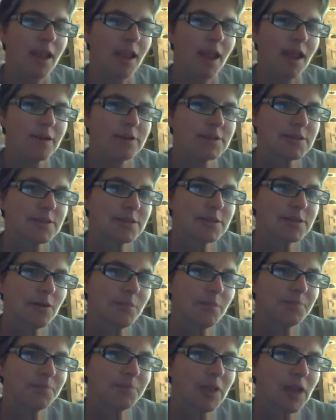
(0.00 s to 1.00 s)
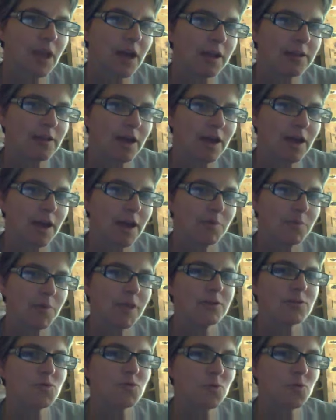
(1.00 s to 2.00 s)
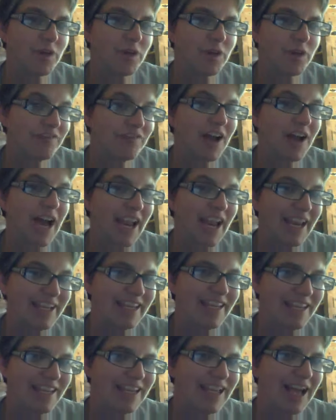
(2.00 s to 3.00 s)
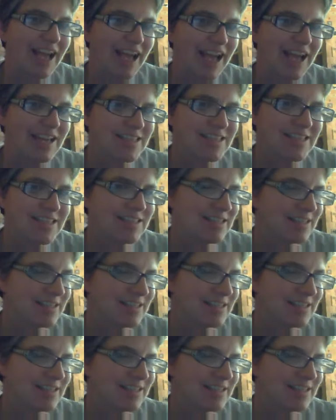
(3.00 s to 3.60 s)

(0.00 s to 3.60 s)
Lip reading: And so God is refining us.